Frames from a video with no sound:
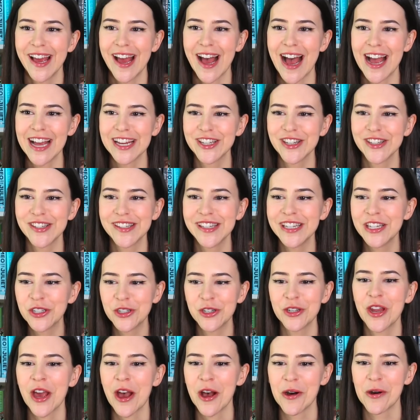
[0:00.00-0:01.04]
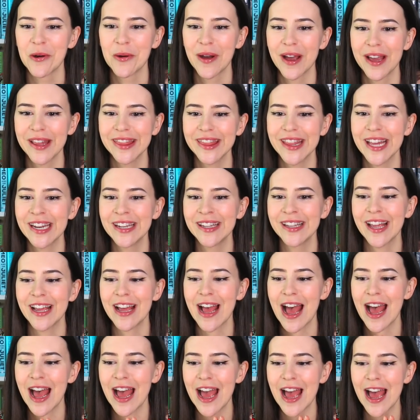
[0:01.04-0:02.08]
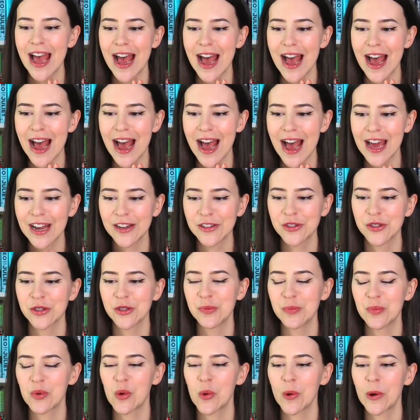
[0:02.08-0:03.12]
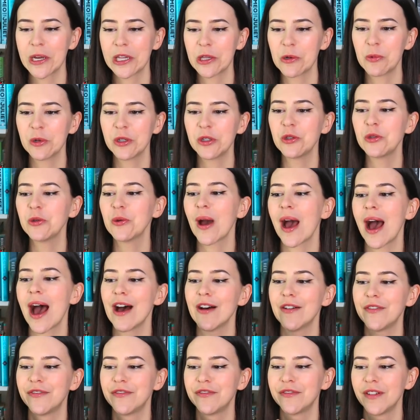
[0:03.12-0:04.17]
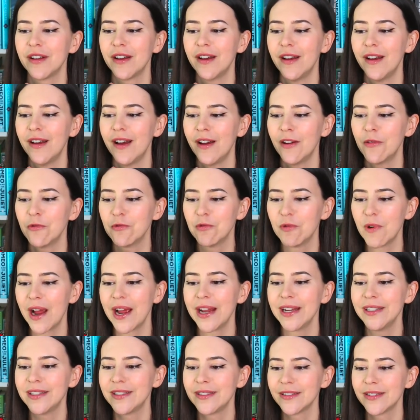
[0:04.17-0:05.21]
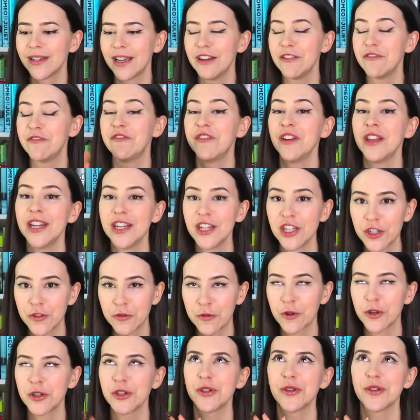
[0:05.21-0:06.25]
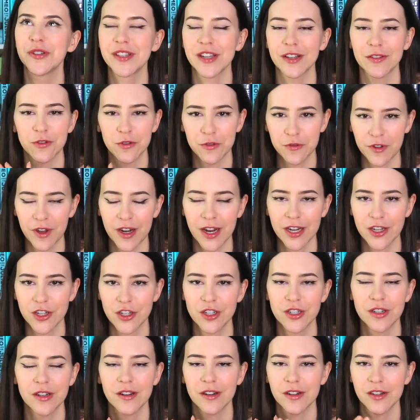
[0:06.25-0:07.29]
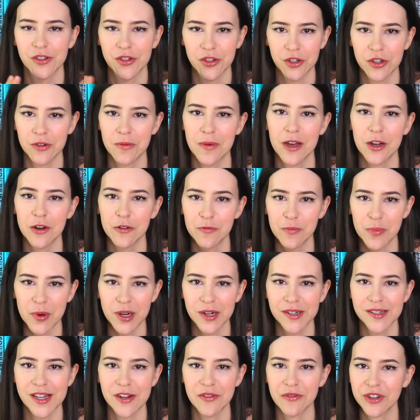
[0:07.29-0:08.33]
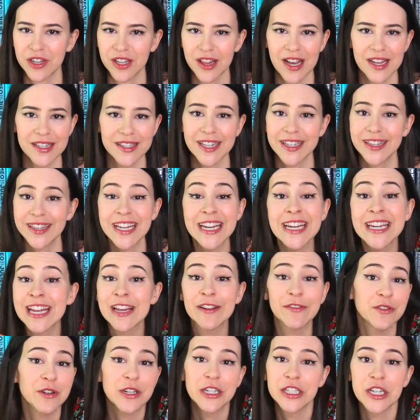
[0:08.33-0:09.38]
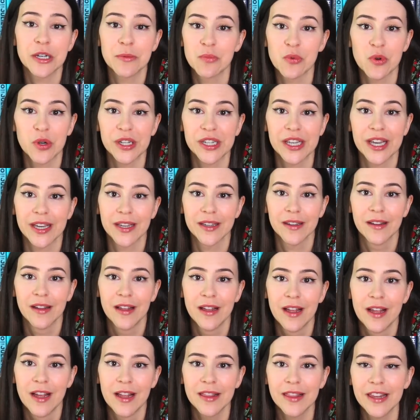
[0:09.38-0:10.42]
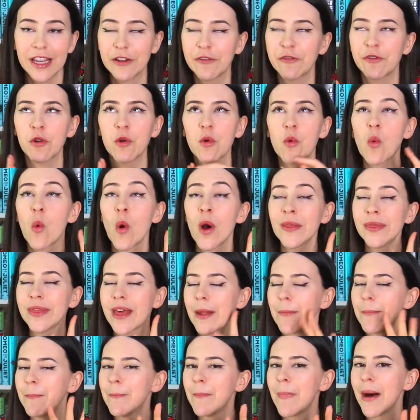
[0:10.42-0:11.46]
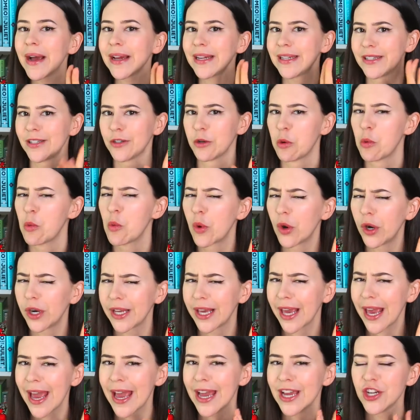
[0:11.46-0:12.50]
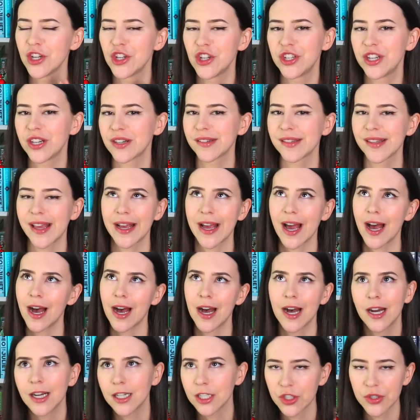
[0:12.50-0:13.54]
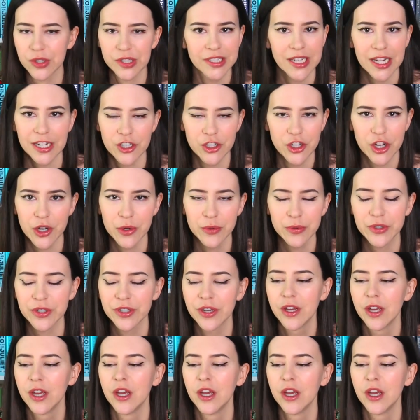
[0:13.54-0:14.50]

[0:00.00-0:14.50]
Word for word: I just need to know. And then at a certain point, when you have read and finished, force yourself to finish a certain amount of books and realize that they never end up working. Like for one that might work-ish, there's like a hundred that don't.